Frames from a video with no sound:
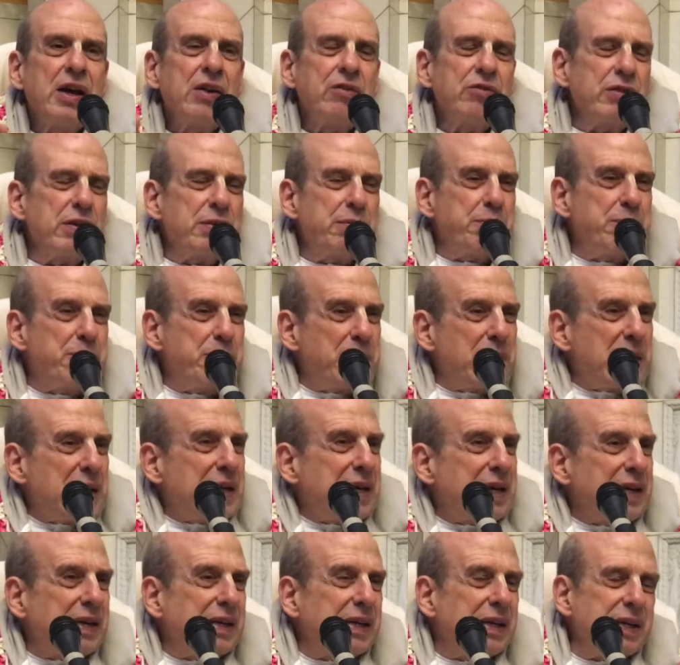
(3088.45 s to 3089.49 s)

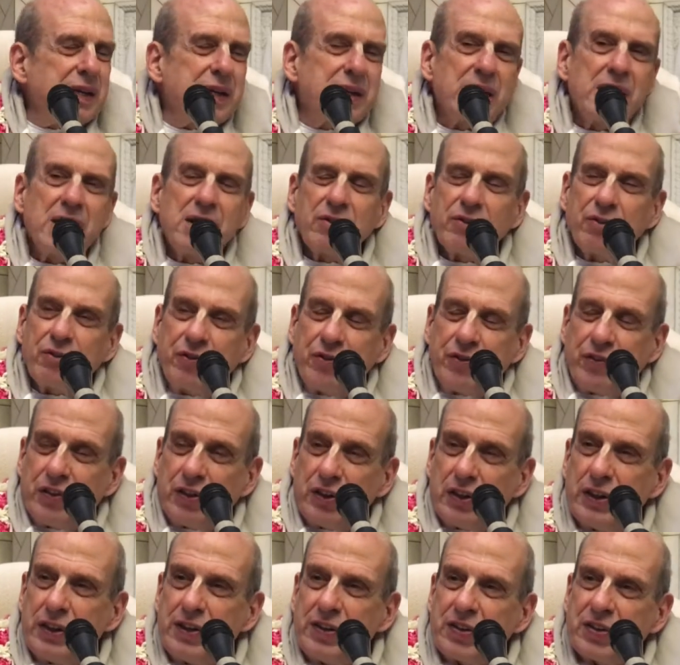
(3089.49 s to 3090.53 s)
remained
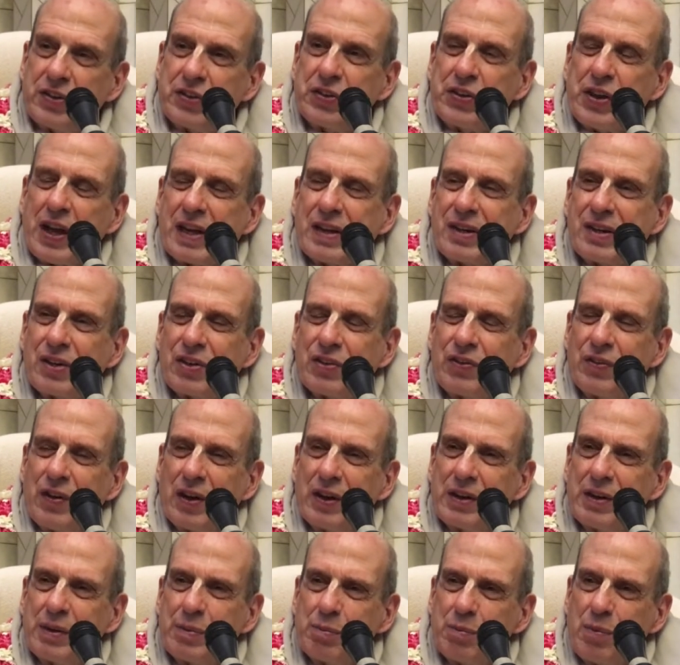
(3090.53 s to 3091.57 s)
fully
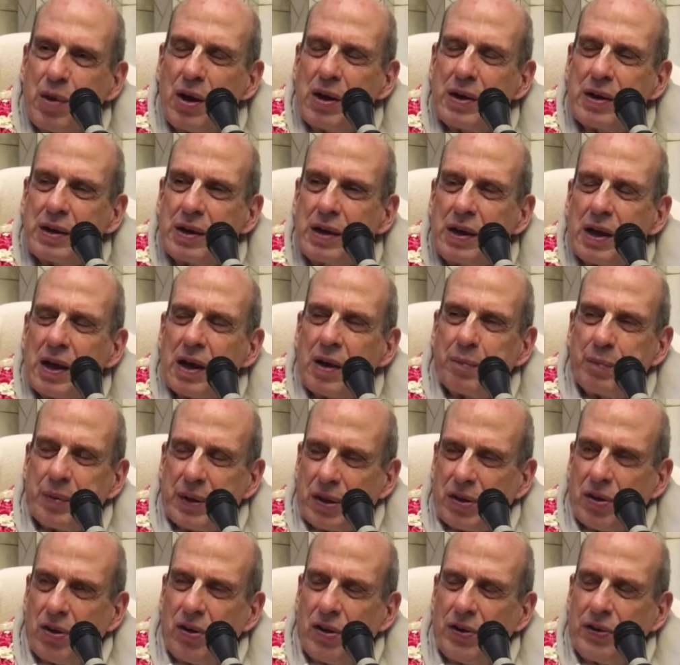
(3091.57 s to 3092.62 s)
satisfied in mind,
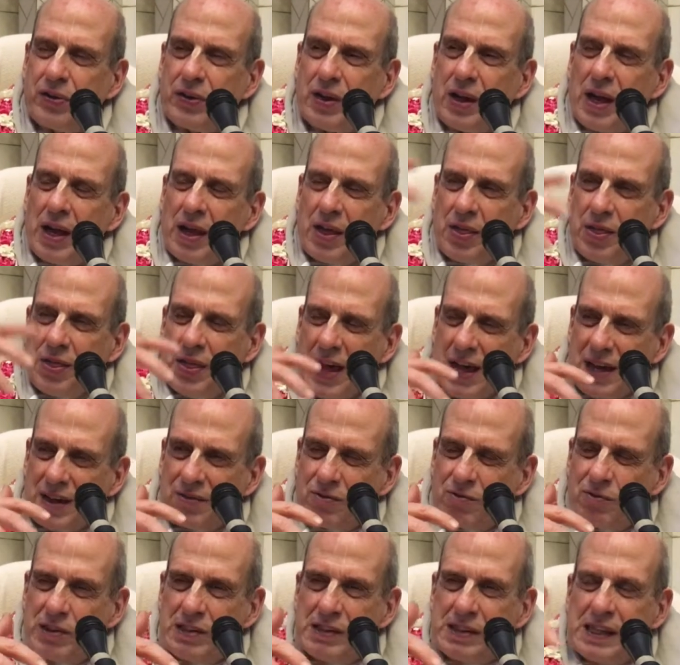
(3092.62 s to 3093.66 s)
because
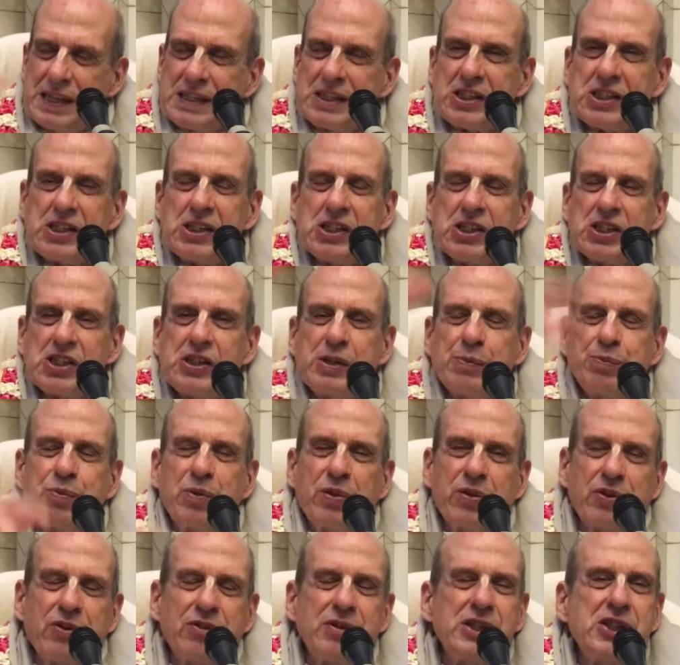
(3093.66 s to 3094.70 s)
that relationship
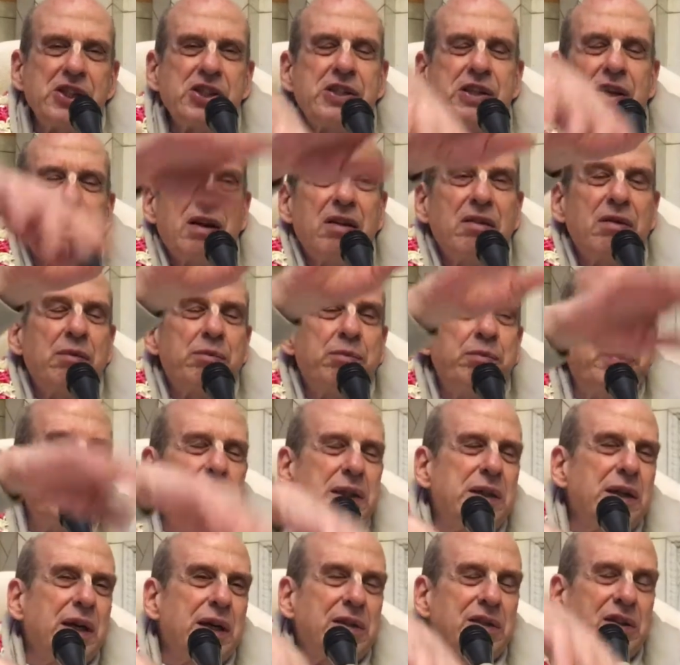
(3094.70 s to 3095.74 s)
with Krishna,
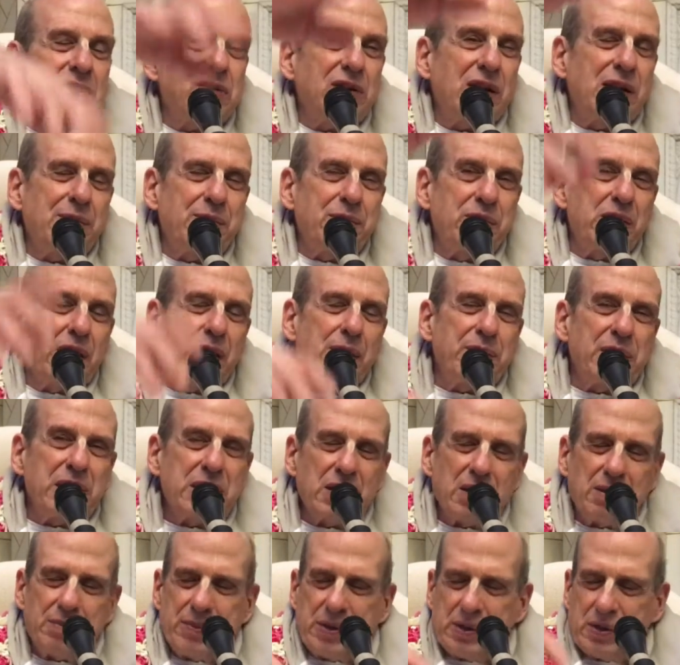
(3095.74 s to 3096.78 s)
bina tam
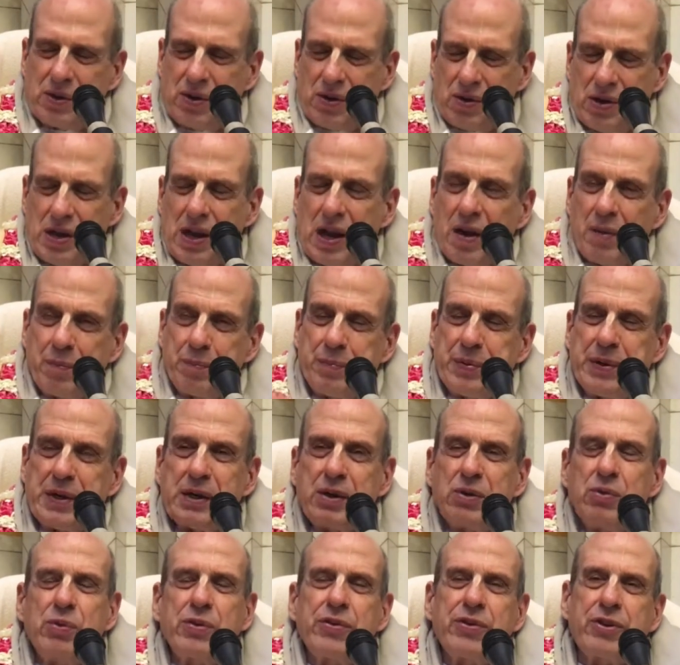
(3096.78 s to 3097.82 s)
namanamano,
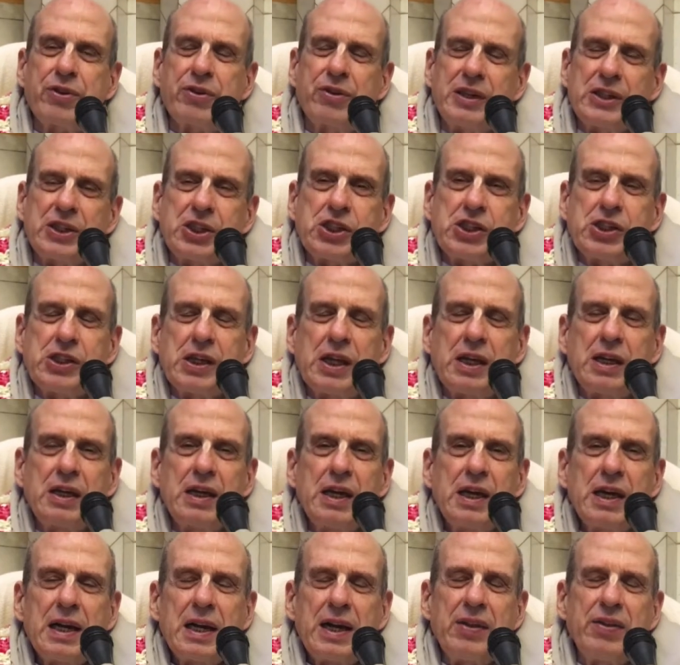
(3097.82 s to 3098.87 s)
being with Krishna
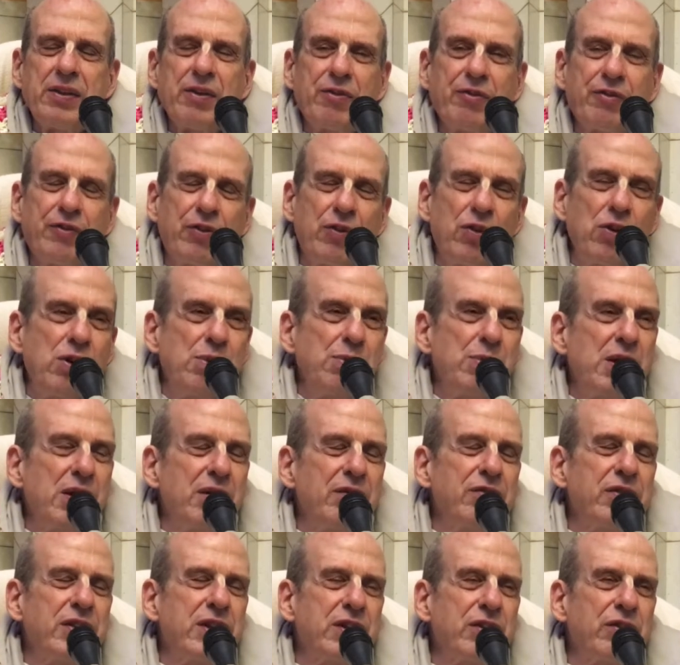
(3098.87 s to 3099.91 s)
in the form
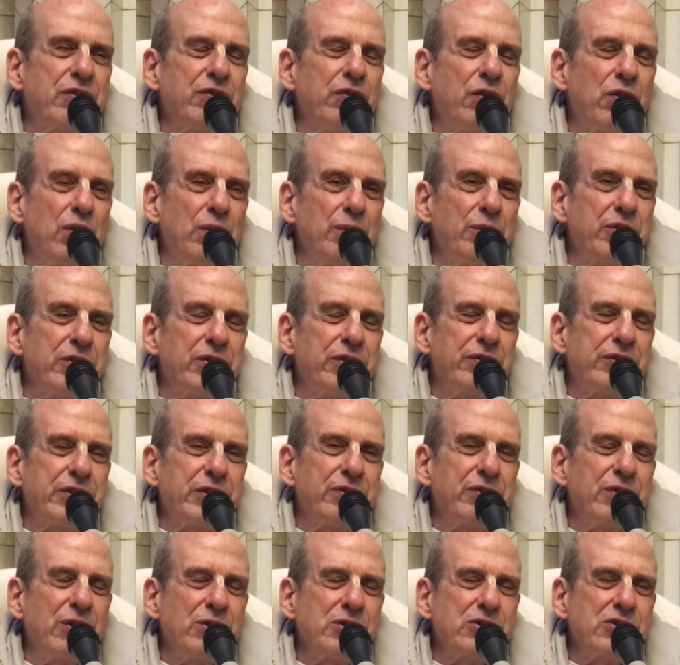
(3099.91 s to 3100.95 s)
of these forms of
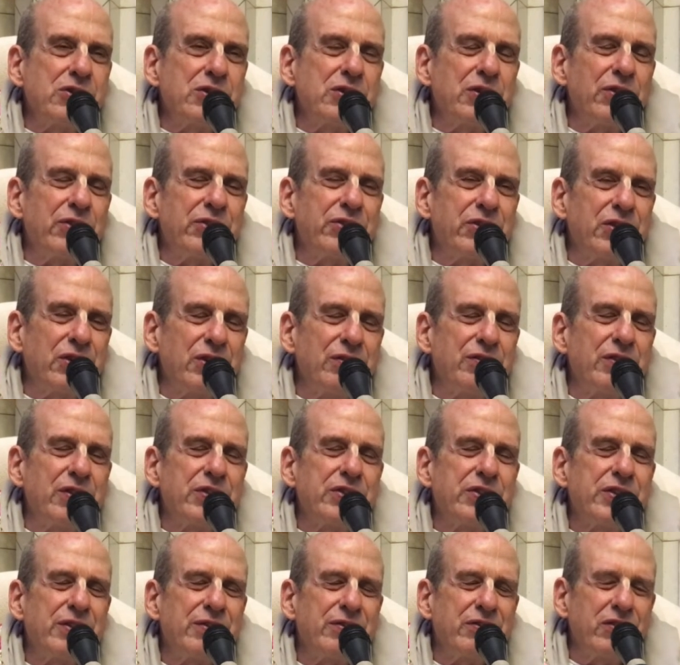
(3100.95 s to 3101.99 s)
devotional
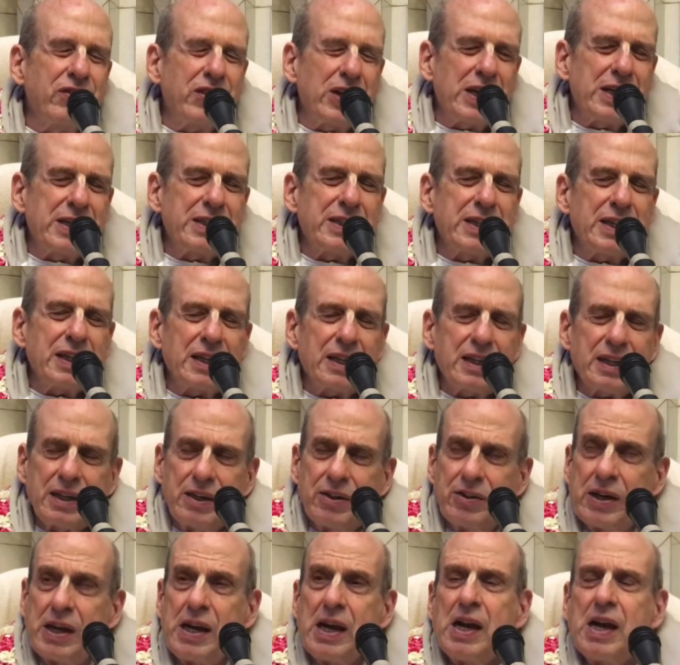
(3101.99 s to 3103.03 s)
service, of chanting,
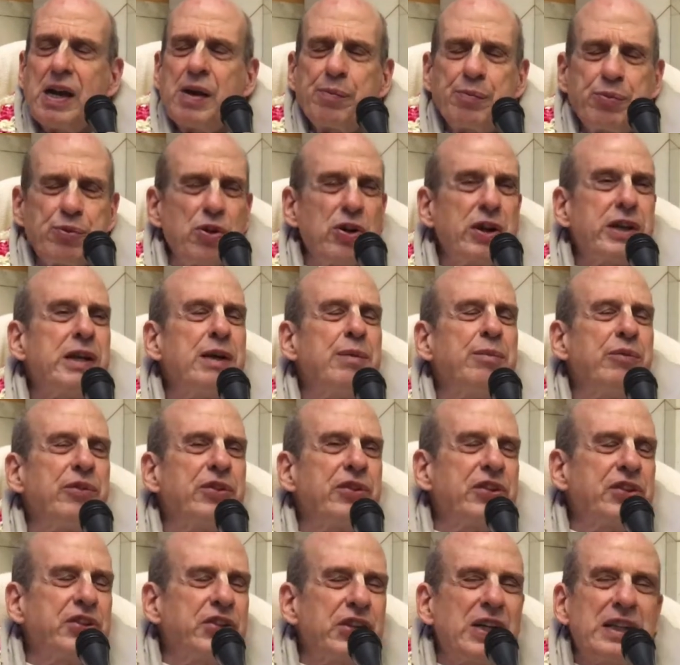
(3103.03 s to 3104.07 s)
hearing, brought him
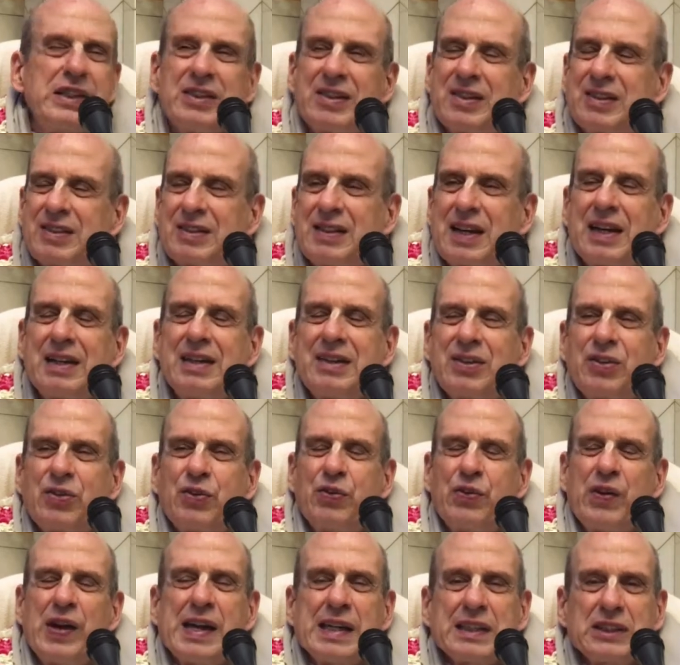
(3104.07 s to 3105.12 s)
such
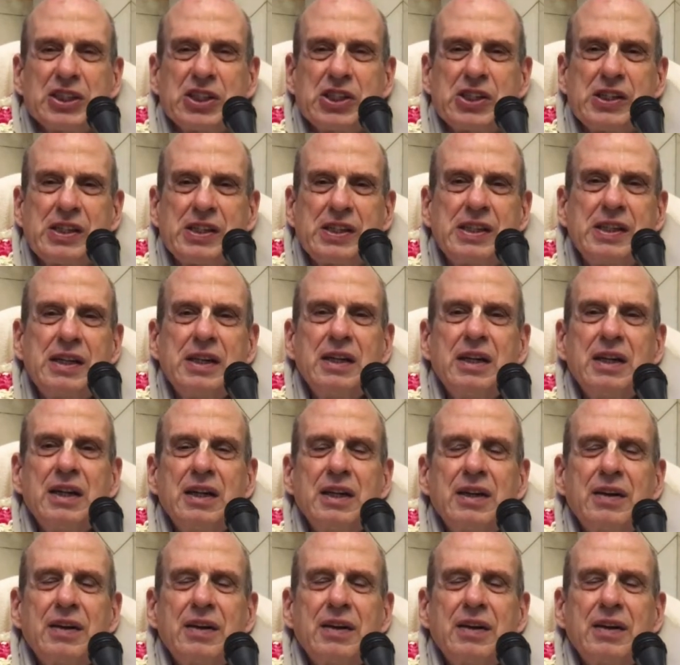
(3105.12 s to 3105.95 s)
satisfaction